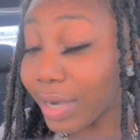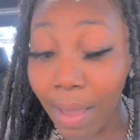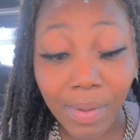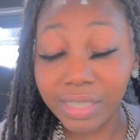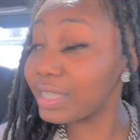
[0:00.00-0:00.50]
But
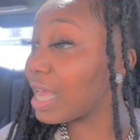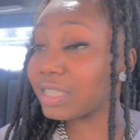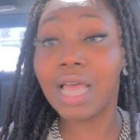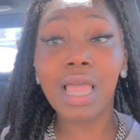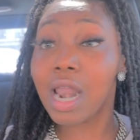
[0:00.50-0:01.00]
that being
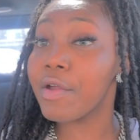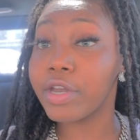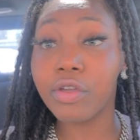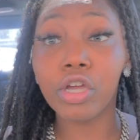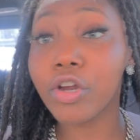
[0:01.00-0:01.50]
said, y'all already
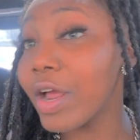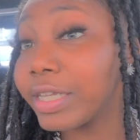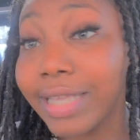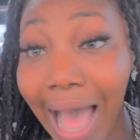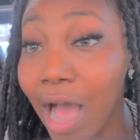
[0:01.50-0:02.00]
know your girl
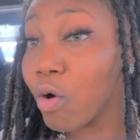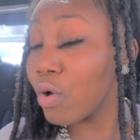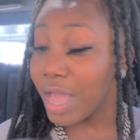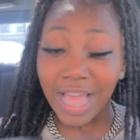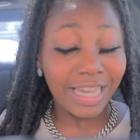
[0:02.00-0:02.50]
is out.
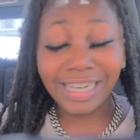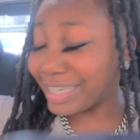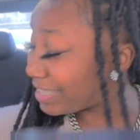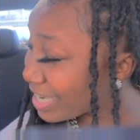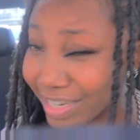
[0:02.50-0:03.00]

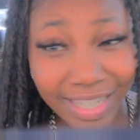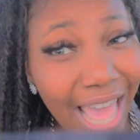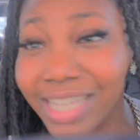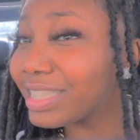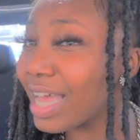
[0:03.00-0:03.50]
Until
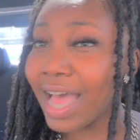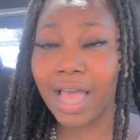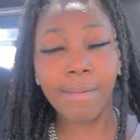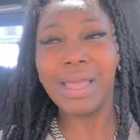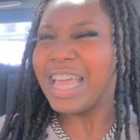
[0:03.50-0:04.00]
next
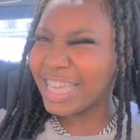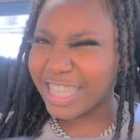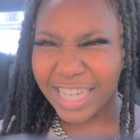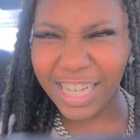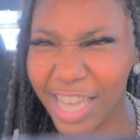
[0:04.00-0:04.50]
time, you hear